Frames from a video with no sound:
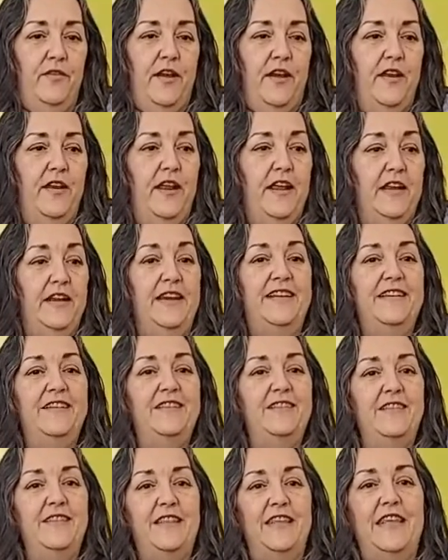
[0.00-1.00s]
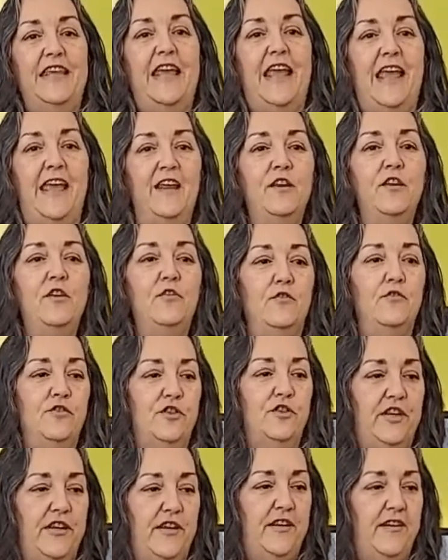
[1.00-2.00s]
and it's the
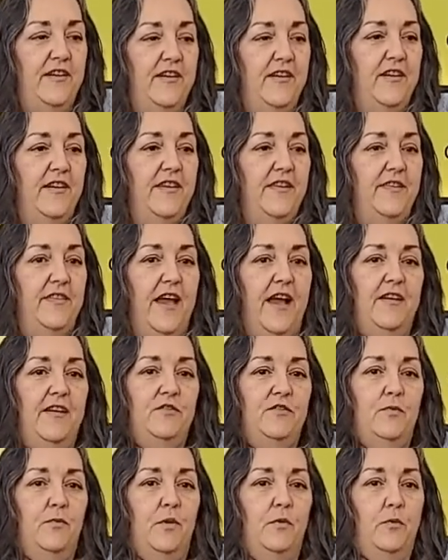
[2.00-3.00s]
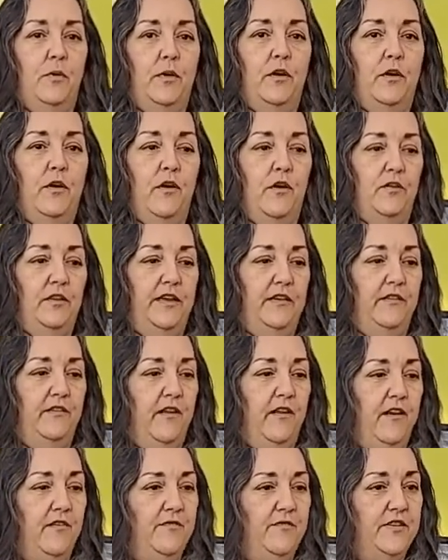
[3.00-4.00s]
energy, that's what we're calling
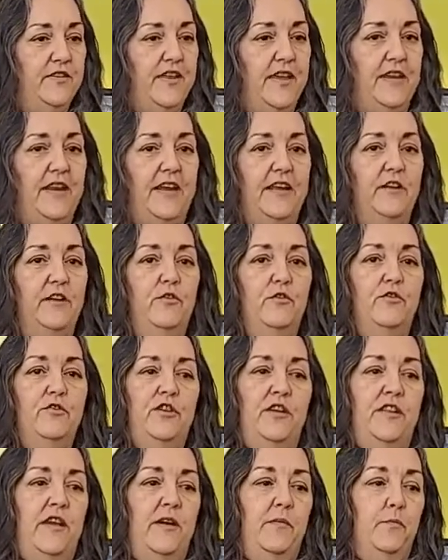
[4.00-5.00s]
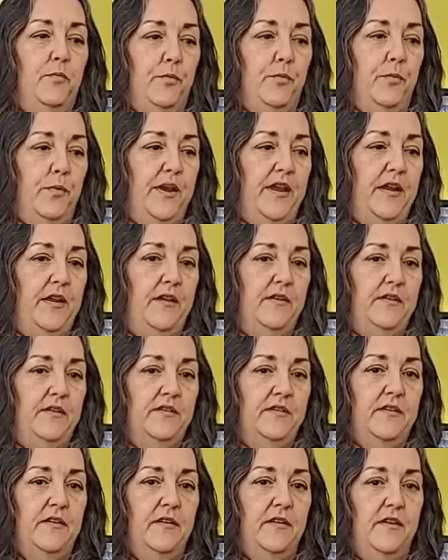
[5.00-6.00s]
love, is that energy that brings
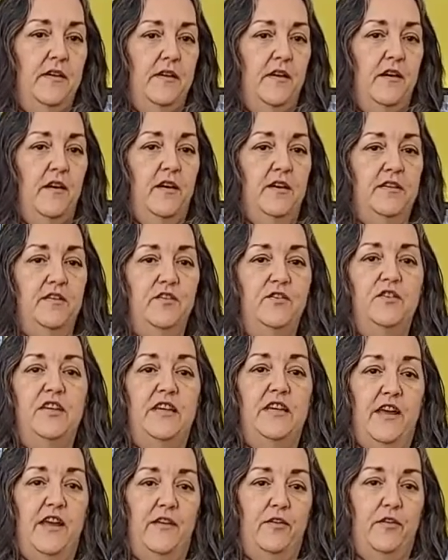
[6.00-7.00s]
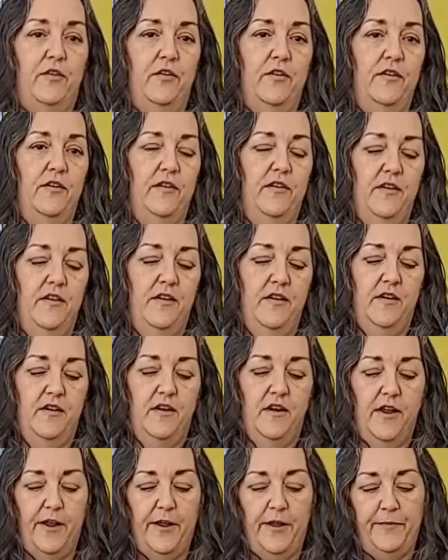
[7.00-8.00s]
us together.
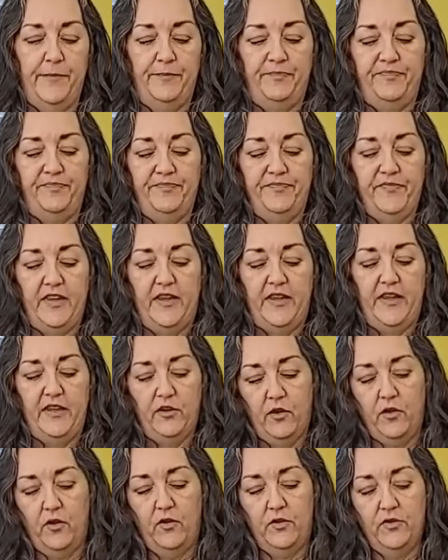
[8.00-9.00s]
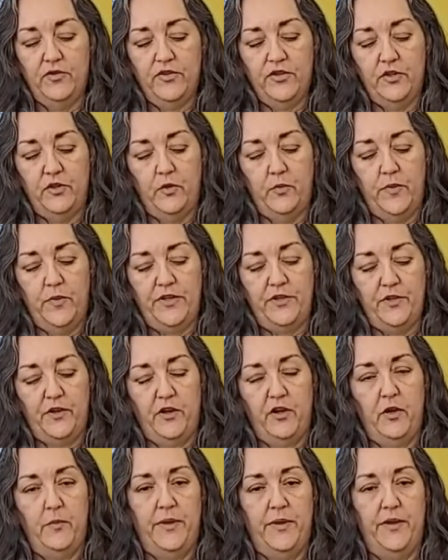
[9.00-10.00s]
And also we
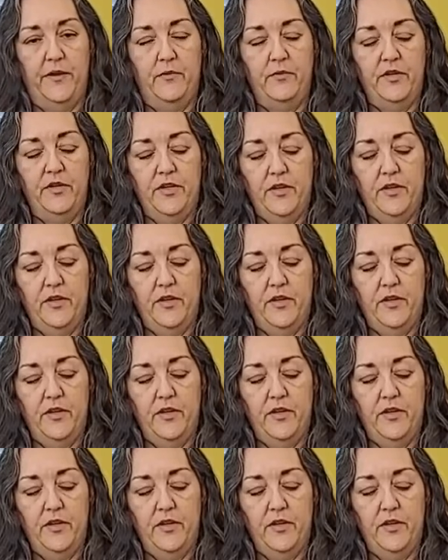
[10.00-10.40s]
talk about